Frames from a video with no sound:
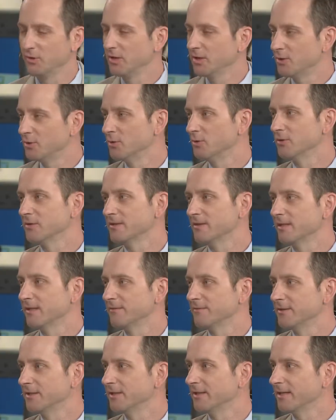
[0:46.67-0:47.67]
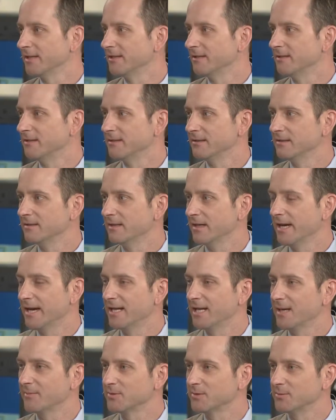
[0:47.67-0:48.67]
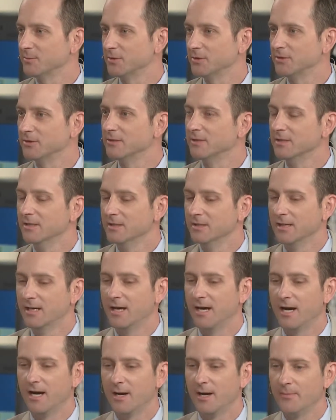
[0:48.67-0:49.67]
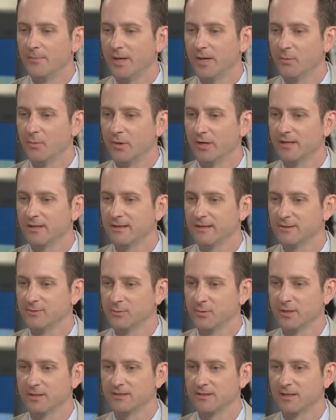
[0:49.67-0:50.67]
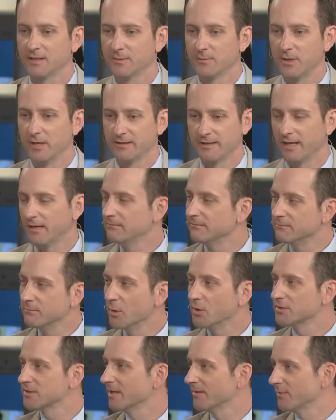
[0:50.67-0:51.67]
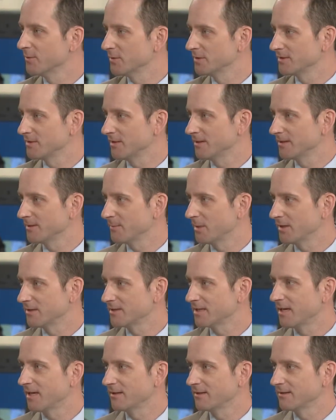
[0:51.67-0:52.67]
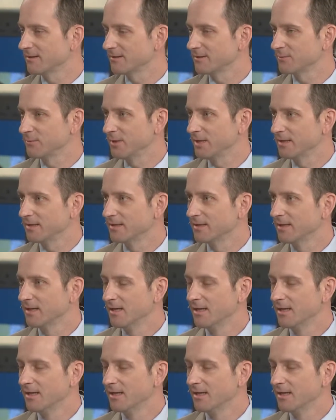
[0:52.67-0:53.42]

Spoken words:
really cool stuff cooking at Optimal. And one of the things we want to talk about that most everyone's talking about is HANA this week.